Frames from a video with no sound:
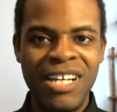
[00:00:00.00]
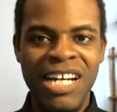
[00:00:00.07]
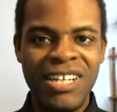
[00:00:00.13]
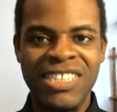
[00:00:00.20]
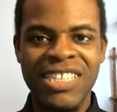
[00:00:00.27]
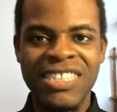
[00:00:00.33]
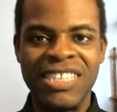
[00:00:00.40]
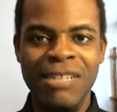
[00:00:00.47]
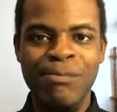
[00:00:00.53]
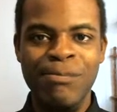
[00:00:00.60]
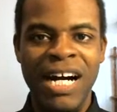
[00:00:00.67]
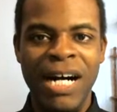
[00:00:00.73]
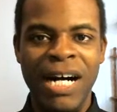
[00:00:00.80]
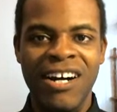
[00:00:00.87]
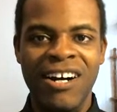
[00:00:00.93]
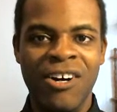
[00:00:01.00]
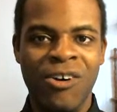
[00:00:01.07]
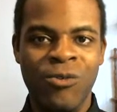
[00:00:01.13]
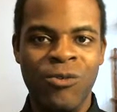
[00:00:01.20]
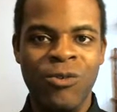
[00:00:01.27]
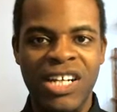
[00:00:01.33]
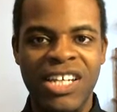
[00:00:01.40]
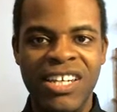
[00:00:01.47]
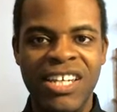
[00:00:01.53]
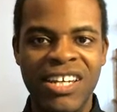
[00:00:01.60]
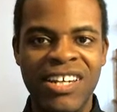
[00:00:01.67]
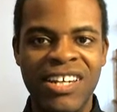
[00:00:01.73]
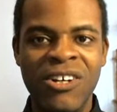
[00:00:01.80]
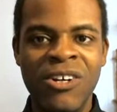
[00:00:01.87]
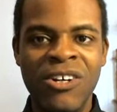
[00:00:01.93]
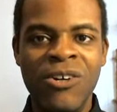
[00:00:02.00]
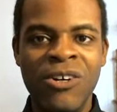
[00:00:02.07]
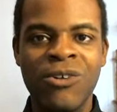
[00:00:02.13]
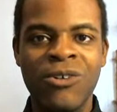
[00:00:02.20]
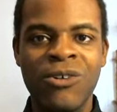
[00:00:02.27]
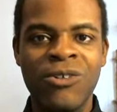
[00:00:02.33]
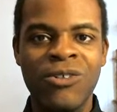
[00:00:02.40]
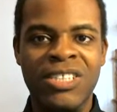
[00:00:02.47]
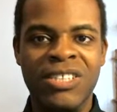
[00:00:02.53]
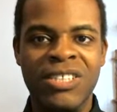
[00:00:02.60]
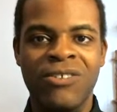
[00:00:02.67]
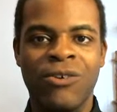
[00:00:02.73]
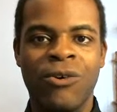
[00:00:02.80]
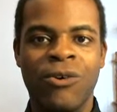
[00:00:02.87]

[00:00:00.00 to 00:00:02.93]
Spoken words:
essentially by a rookie who's